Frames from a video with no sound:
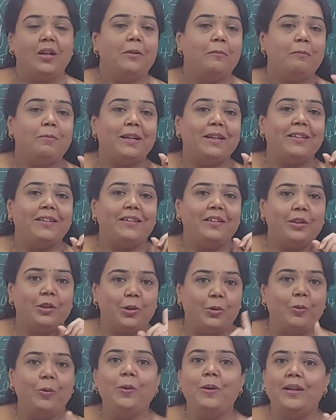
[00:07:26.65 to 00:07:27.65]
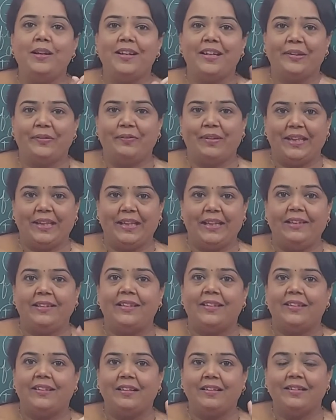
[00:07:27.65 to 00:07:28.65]
But don't reveal
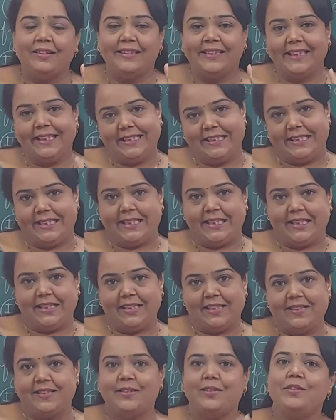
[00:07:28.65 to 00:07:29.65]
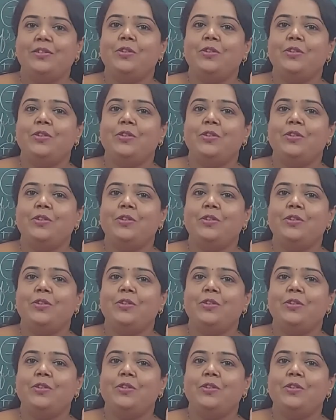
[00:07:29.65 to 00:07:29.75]
the details.